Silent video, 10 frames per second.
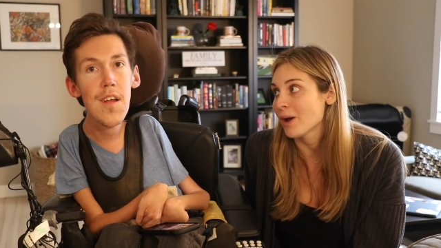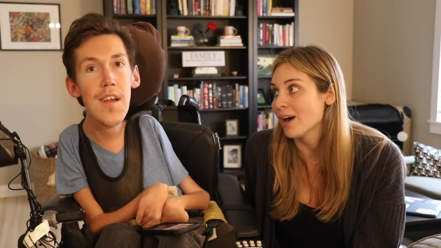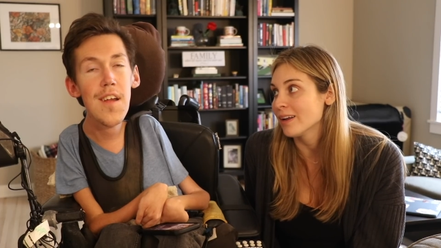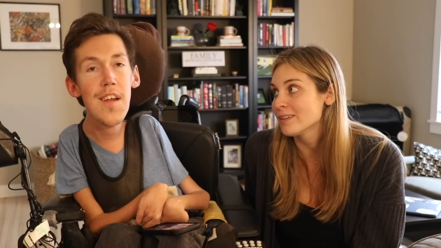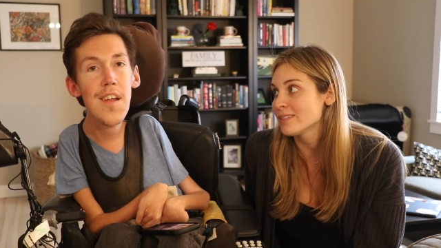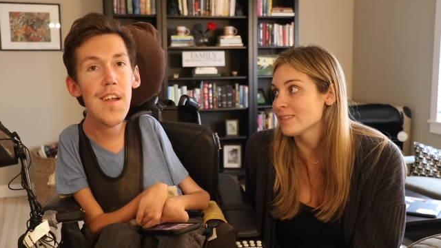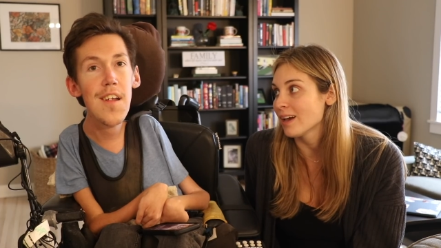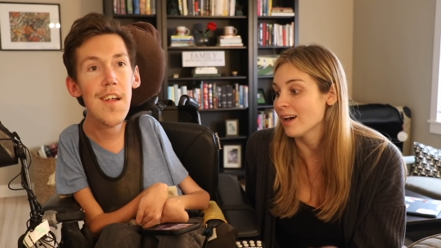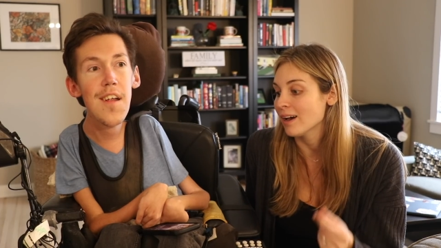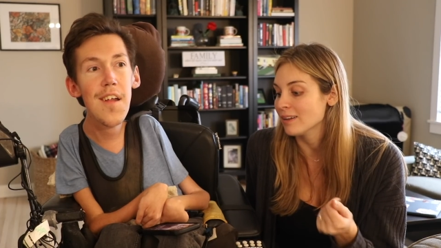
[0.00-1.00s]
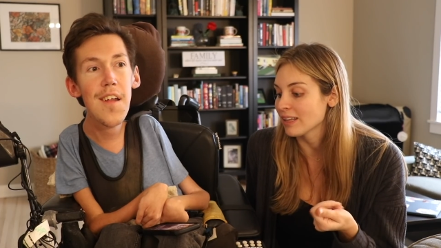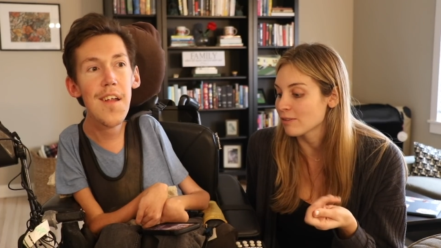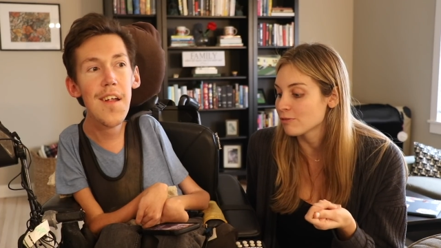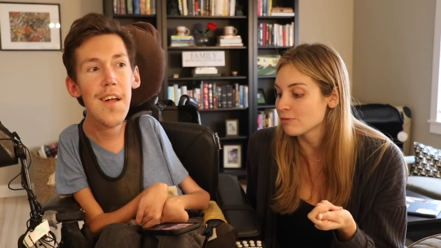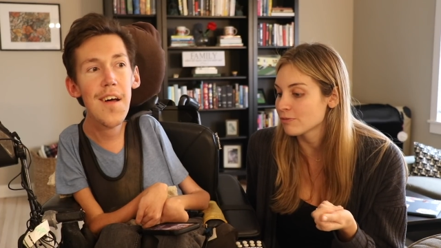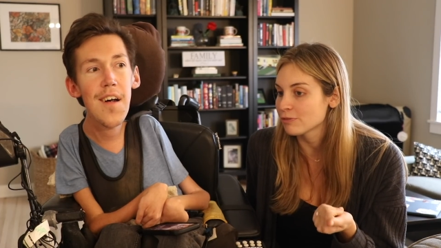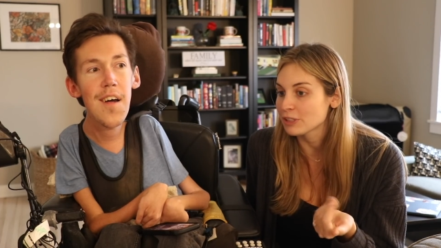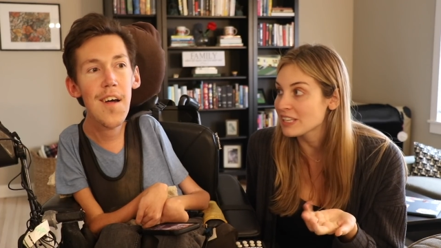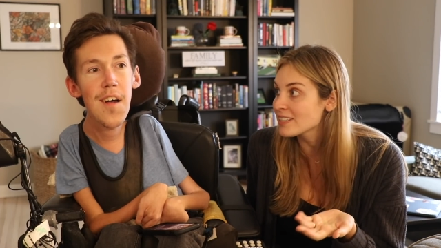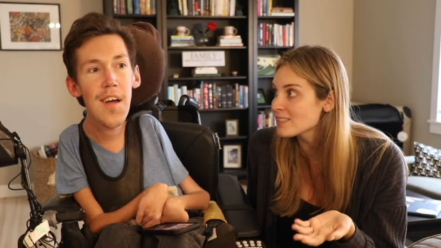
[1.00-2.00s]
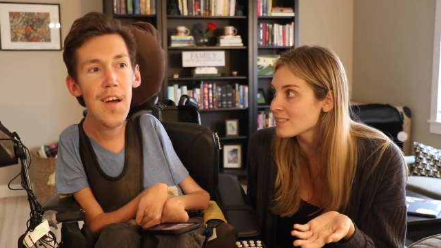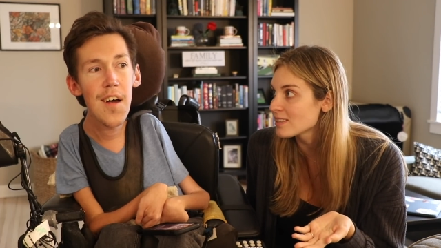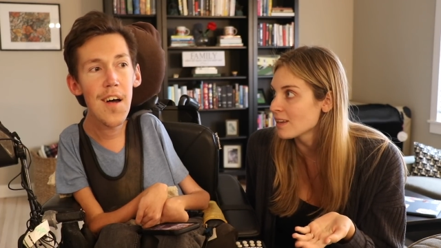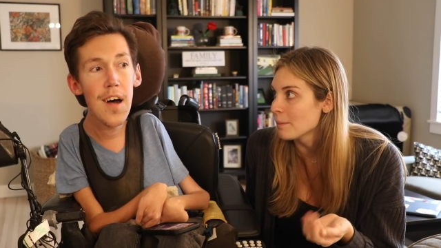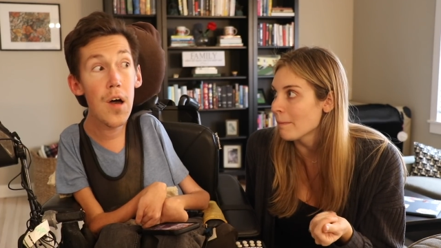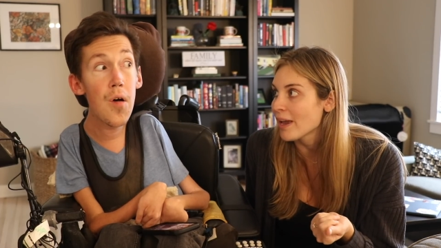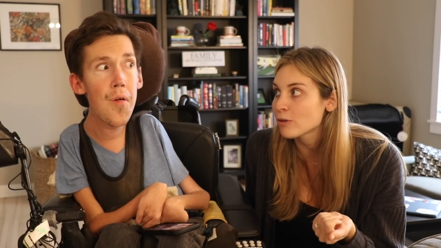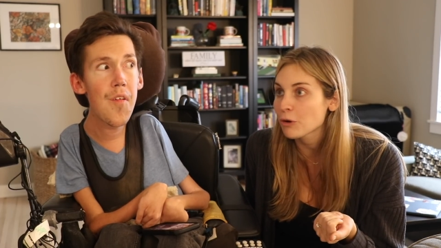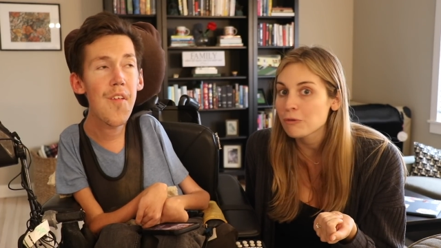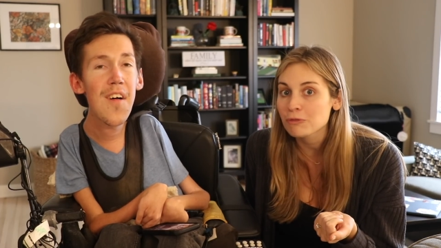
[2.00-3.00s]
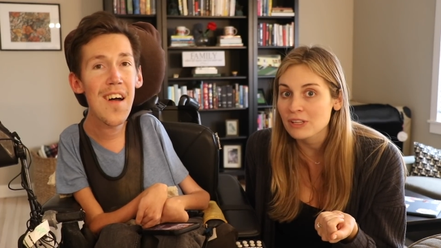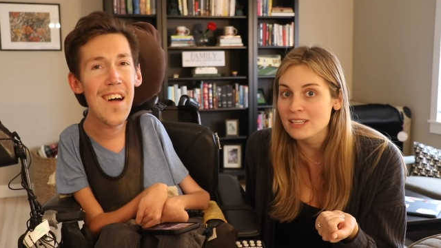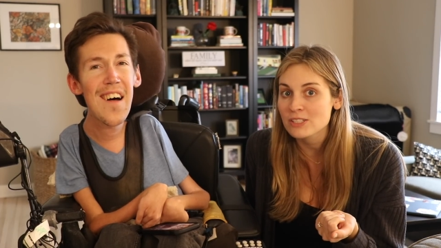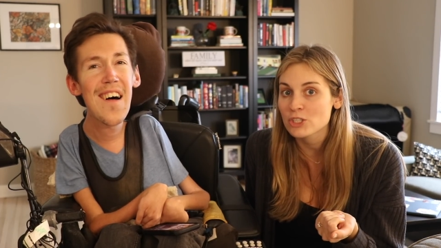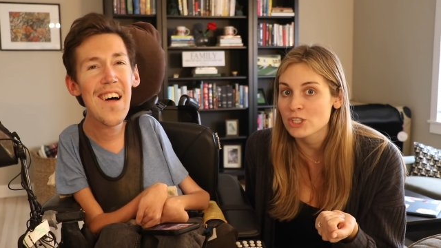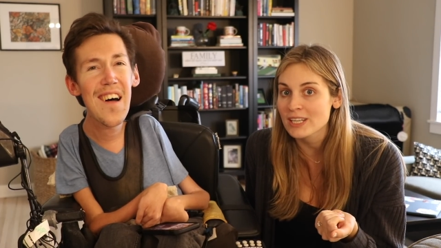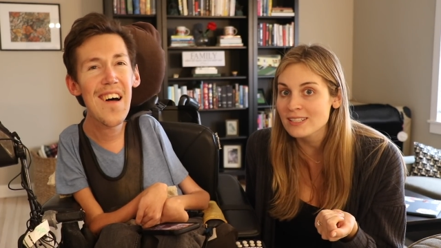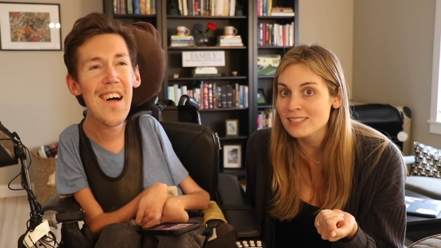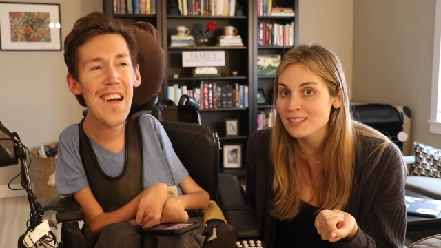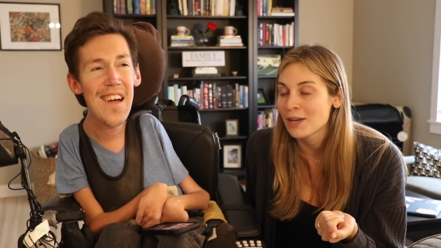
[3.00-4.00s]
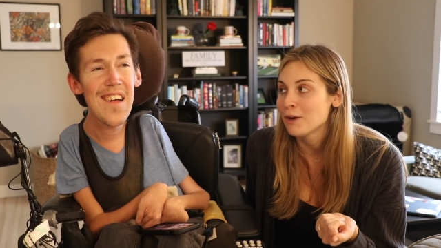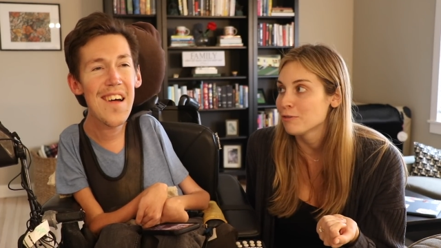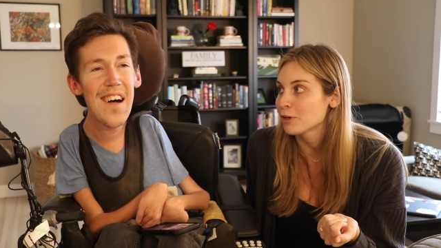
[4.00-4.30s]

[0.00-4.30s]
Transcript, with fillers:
Speaker 1: got us uh, like fleece uh, micro fleece sheets yeah.